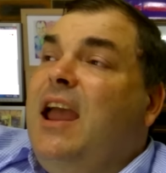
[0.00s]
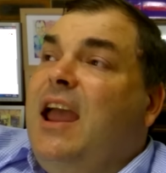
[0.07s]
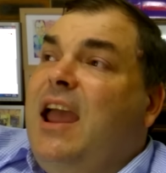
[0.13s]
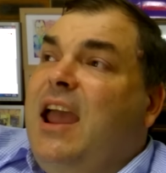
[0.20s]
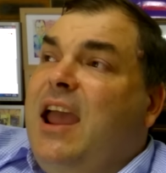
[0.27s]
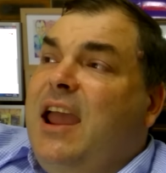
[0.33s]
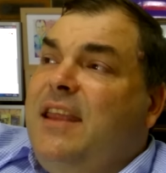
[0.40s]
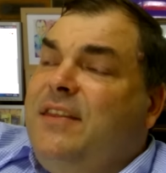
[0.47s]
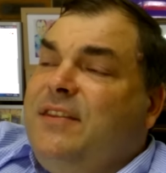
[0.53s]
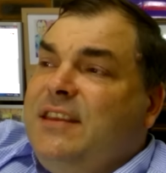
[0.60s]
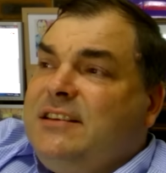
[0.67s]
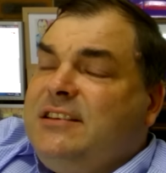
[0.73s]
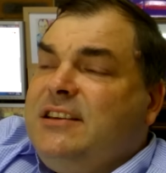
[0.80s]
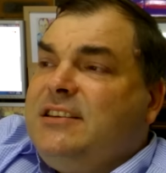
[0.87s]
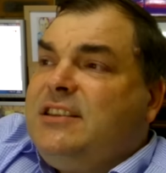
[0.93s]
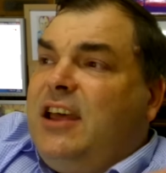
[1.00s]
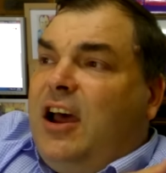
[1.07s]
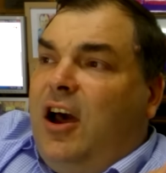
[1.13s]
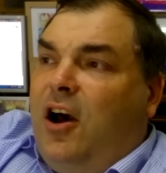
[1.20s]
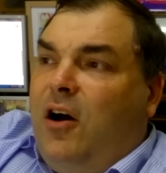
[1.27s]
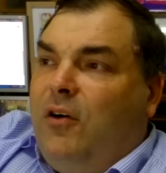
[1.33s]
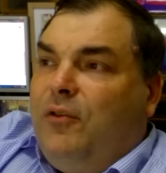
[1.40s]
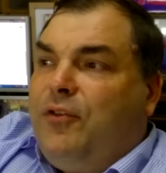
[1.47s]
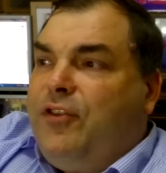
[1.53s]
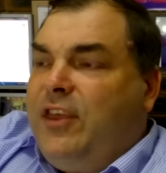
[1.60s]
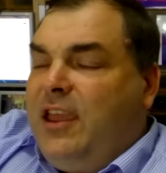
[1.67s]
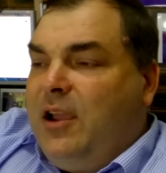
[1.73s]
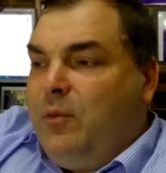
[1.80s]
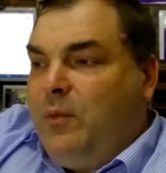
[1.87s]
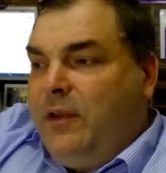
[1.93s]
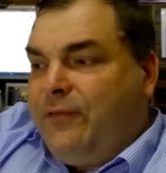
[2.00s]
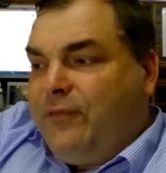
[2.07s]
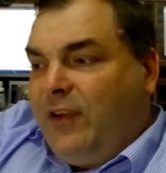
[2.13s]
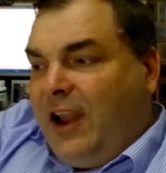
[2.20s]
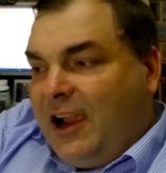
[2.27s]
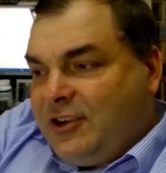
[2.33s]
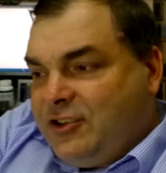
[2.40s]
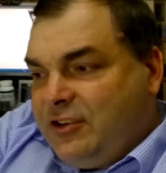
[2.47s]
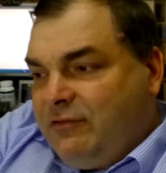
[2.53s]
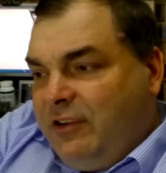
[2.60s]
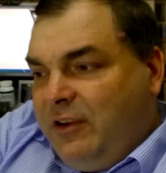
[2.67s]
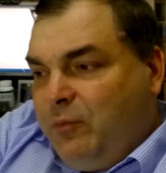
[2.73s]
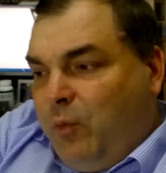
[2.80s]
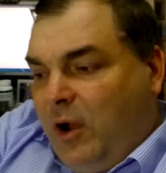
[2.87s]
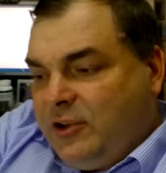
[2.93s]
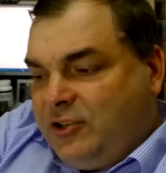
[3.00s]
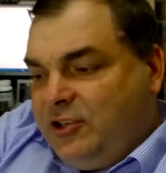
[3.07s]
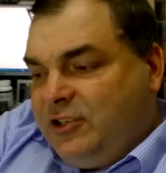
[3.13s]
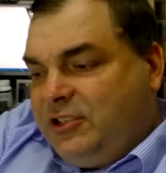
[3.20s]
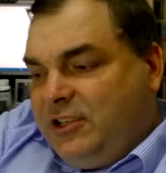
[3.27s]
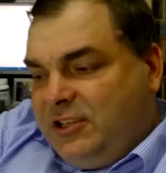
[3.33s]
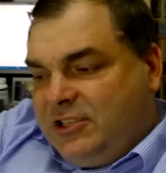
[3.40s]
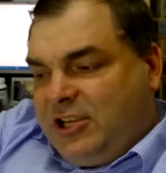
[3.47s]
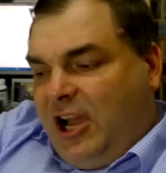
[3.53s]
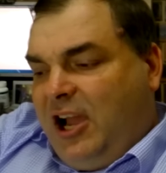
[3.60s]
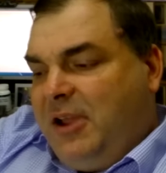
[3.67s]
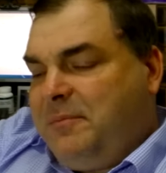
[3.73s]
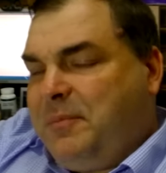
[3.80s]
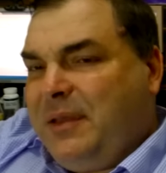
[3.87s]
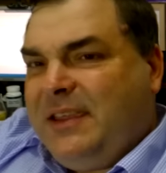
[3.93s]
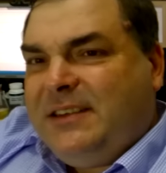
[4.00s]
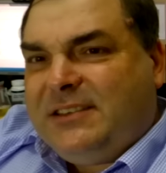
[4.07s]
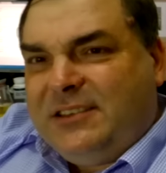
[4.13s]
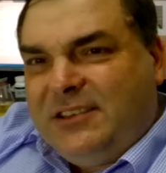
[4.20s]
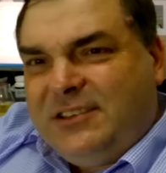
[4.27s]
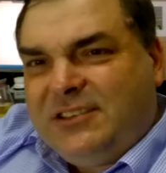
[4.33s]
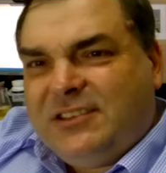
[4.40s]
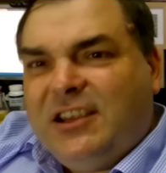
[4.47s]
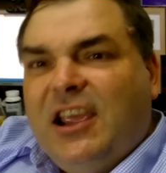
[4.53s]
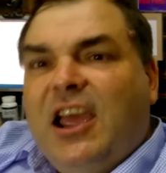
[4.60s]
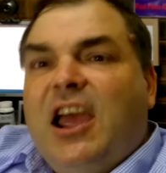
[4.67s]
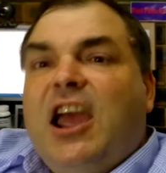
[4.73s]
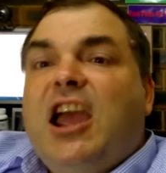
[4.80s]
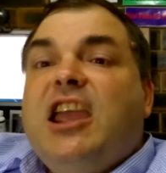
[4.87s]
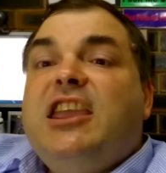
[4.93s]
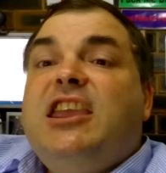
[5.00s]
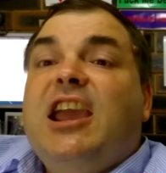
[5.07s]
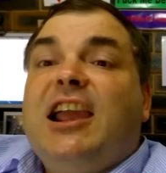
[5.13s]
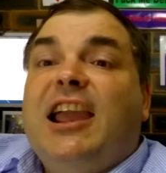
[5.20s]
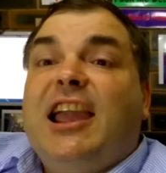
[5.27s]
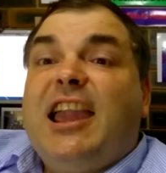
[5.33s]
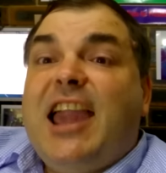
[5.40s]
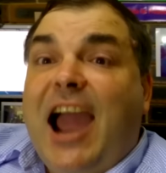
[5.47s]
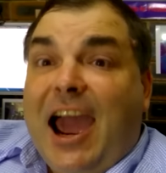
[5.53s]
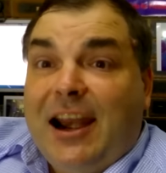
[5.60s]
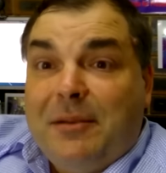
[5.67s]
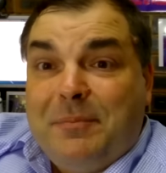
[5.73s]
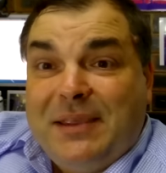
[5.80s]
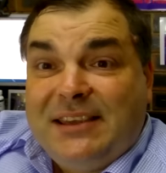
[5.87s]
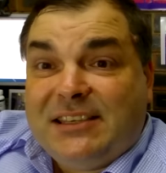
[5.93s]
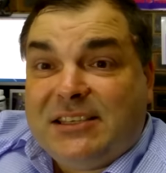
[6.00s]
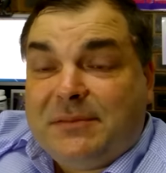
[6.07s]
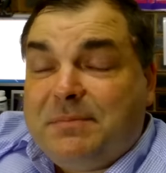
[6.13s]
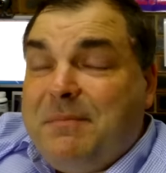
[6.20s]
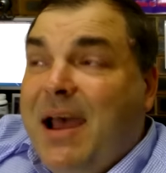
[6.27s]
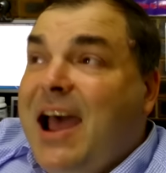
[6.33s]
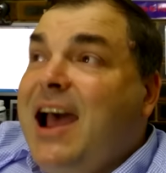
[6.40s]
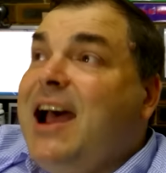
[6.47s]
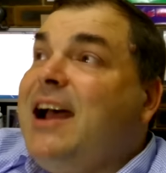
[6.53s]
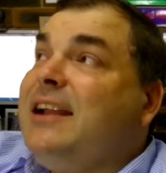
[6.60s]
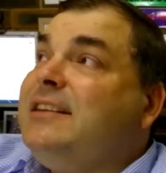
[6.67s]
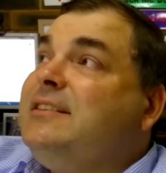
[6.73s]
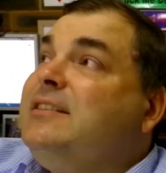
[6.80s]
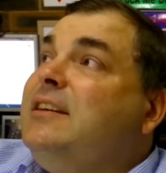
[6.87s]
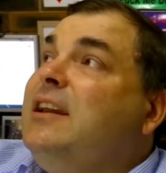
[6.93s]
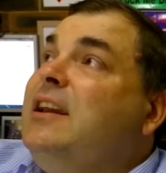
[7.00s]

And this is the whole thing. With luxury watches and timepieces, you gotta be smart.